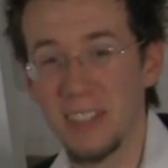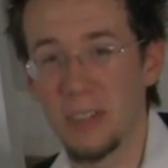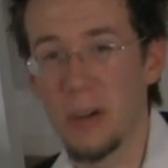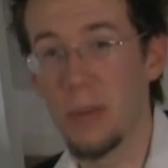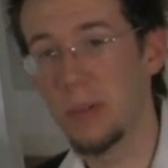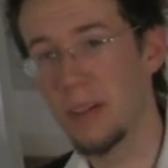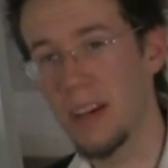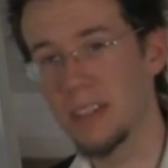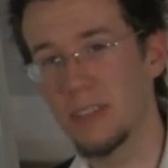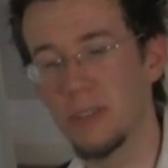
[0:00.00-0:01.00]
so I hope you
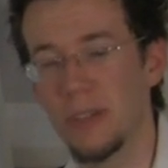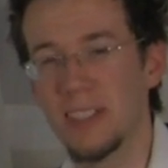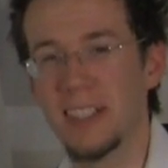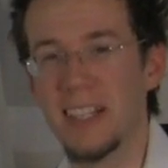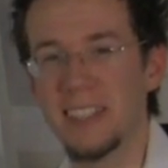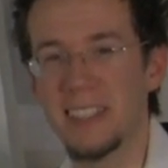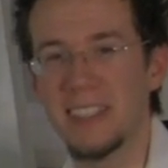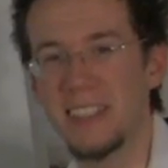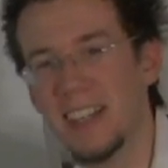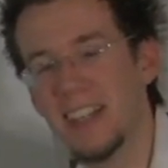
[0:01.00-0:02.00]
guys enjoyed the
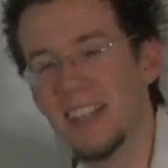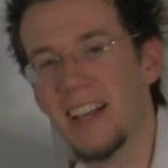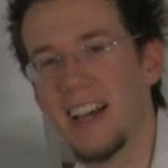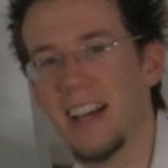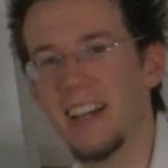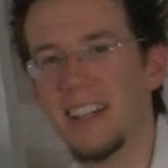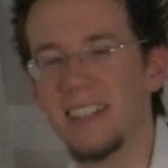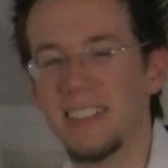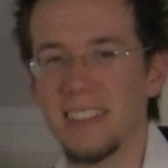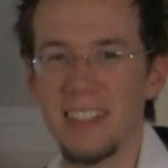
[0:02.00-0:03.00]
lesson,
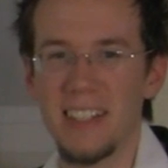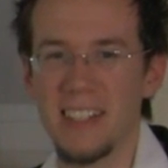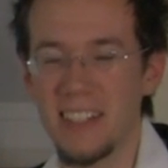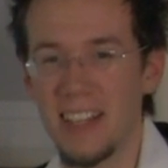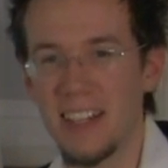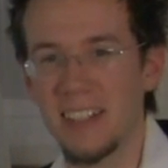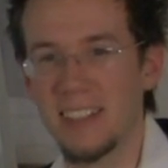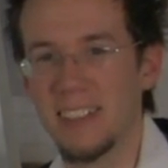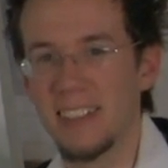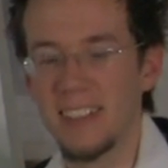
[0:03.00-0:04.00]
and yeah,
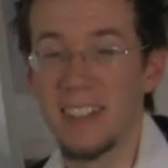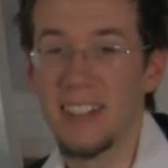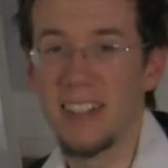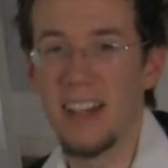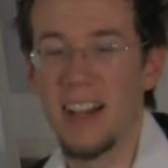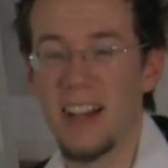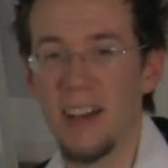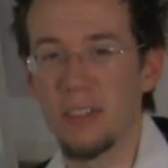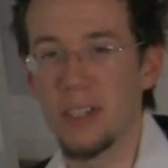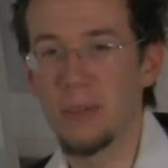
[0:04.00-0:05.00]

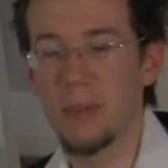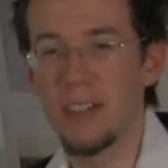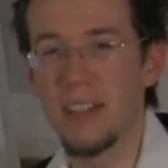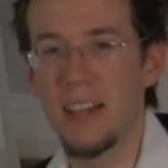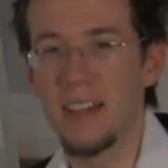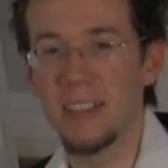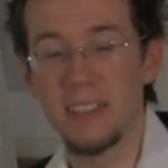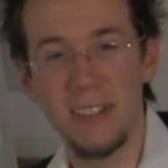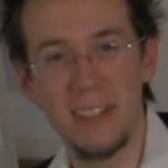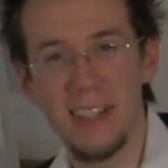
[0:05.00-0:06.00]
have a good one, and I'll
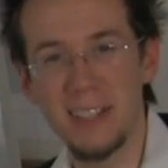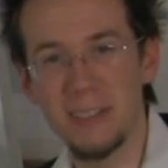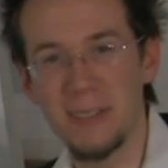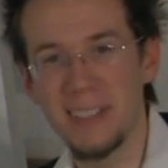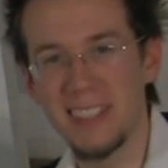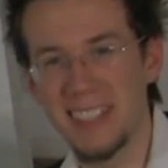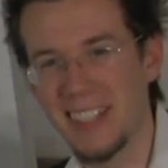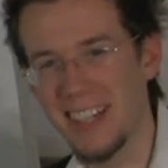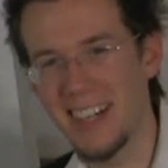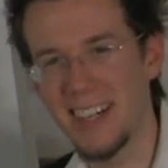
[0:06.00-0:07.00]
see you in the next one.
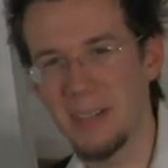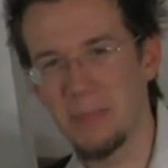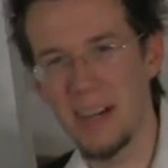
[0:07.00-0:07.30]
Take care,